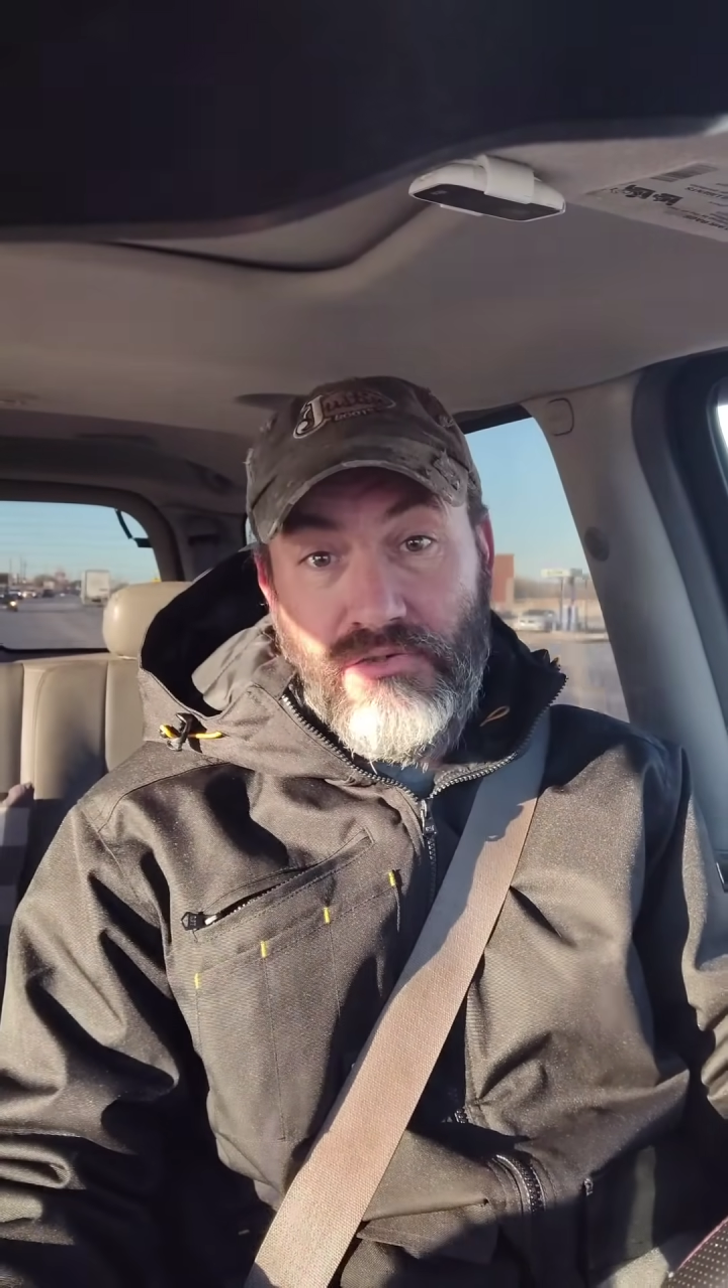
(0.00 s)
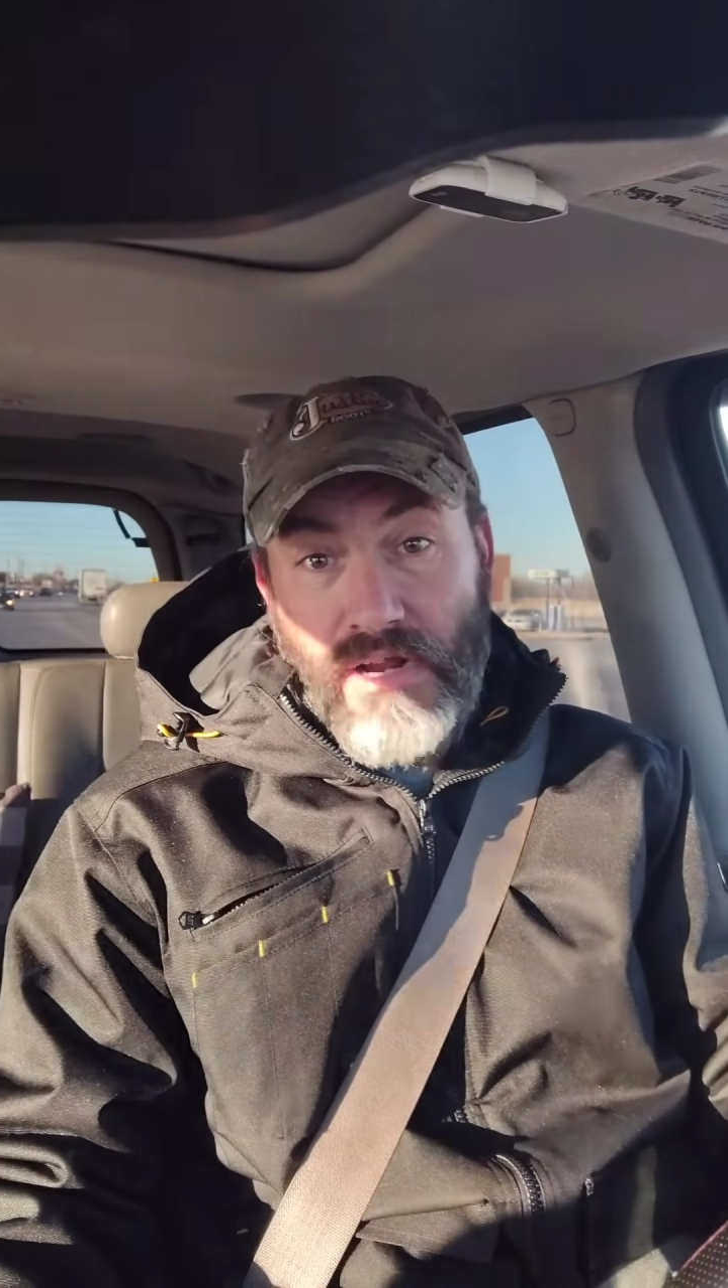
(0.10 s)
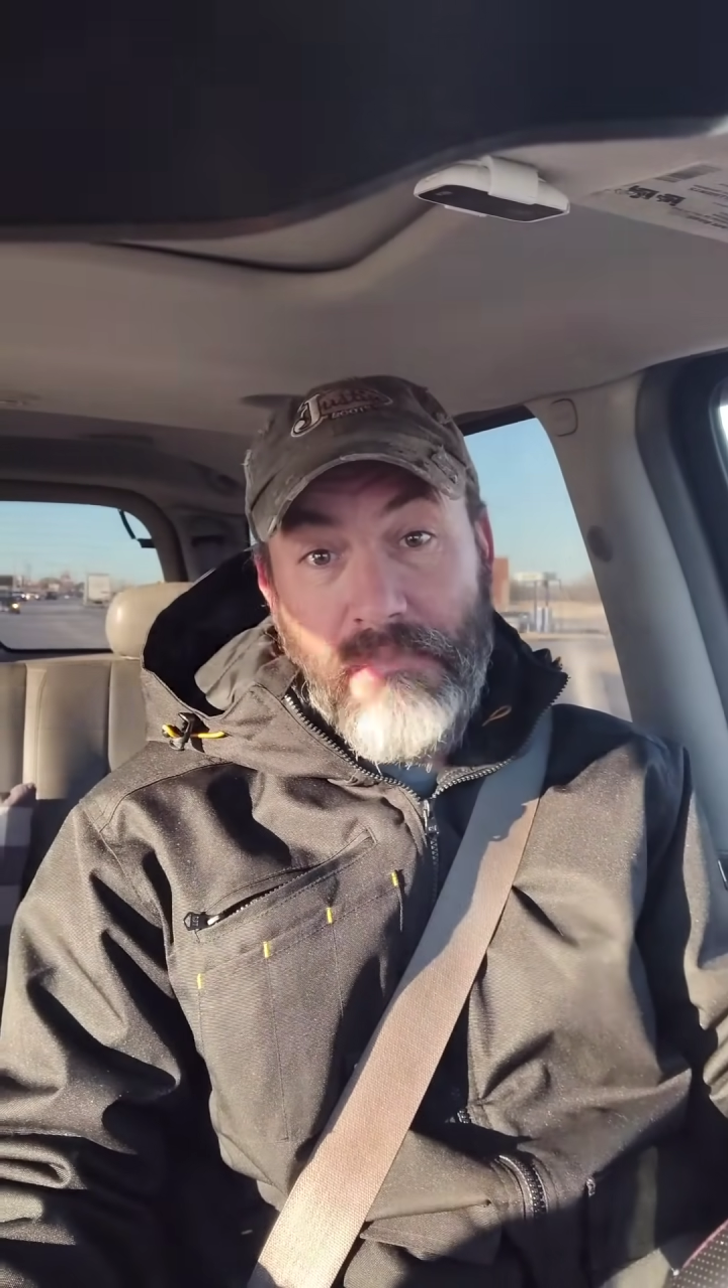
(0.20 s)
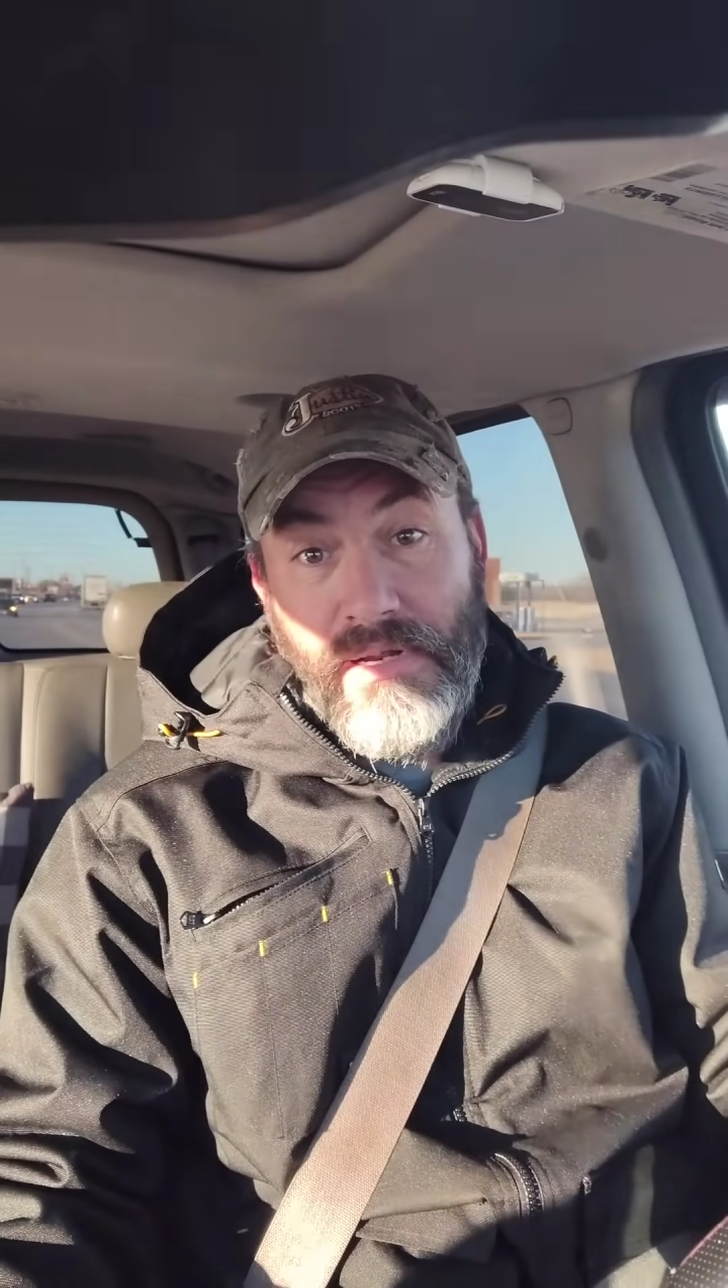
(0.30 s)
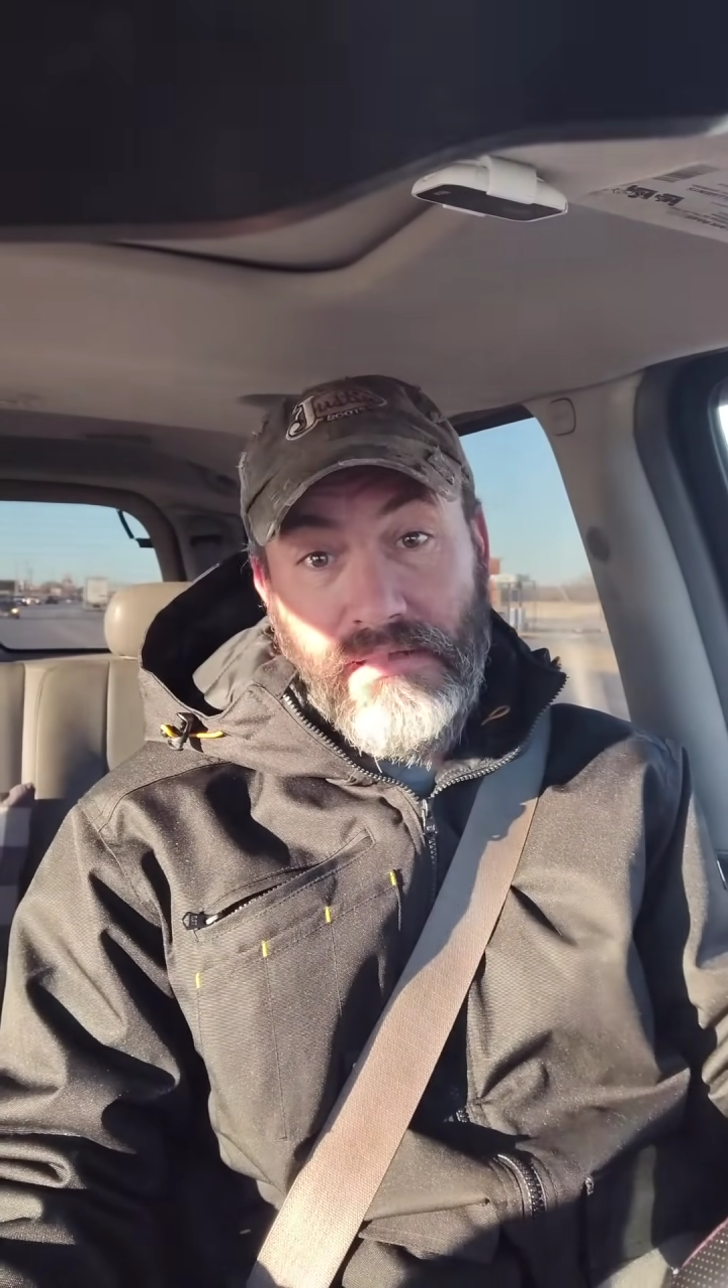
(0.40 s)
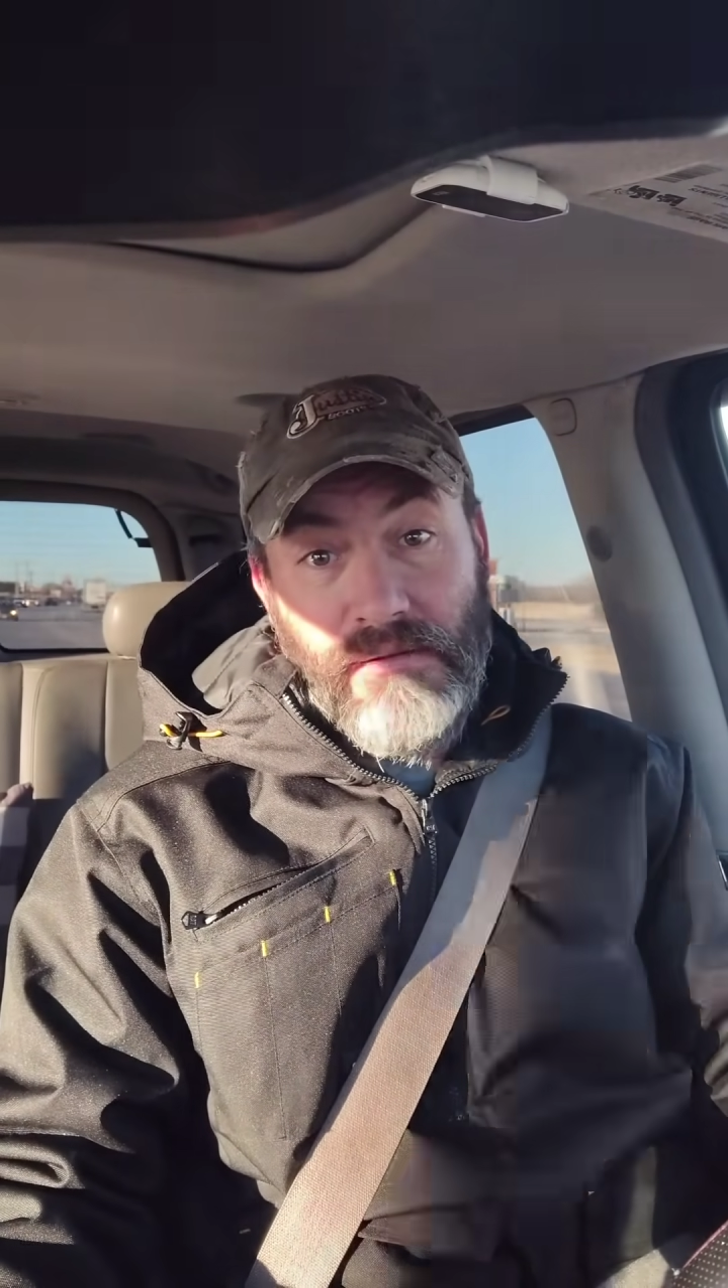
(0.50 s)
dropping